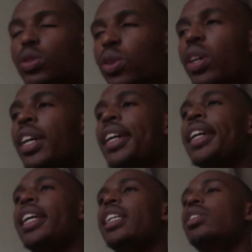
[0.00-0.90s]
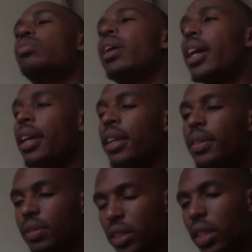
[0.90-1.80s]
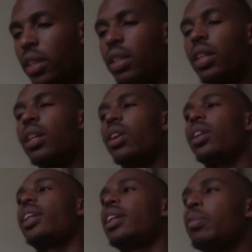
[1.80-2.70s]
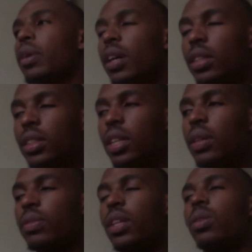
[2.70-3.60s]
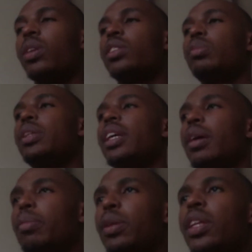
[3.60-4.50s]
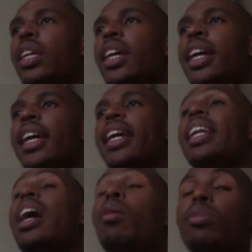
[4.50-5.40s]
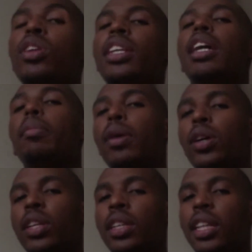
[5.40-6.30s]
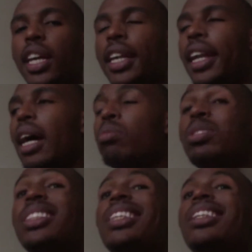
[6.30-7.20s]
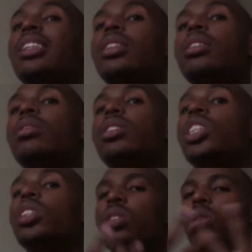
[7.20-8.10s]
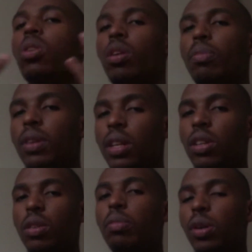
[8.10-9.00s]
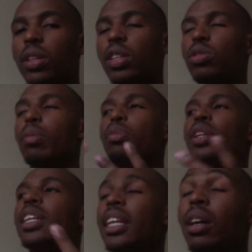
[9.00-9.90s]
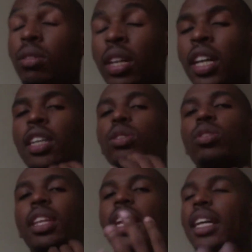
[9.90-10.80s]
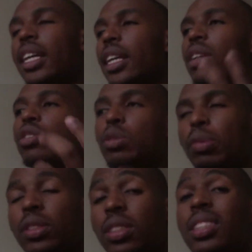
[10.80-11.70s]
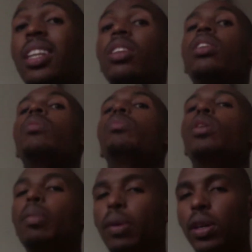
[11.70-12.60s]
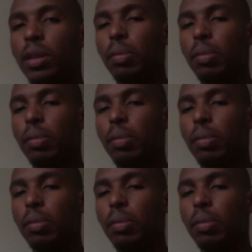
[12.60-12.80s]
So it's my take on rape culture and what's been happening and how I'm learning about it. And I'm still here to learn more. That's why I'm putting it out so that I can get responses and learn more about it.